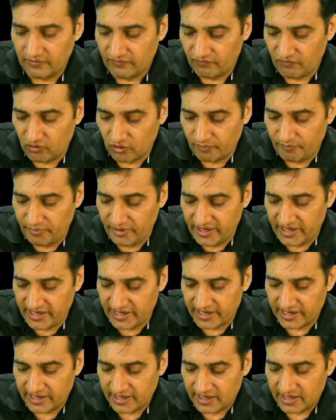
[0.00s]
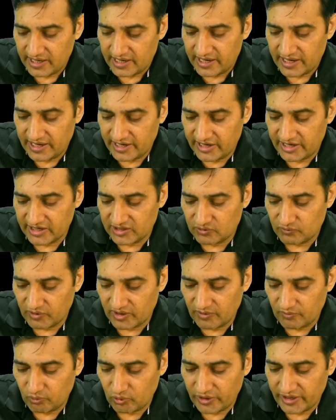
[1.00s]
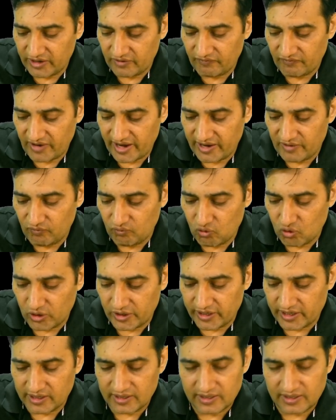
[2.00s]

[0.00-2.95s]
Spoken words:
for B it is 1.5 volt.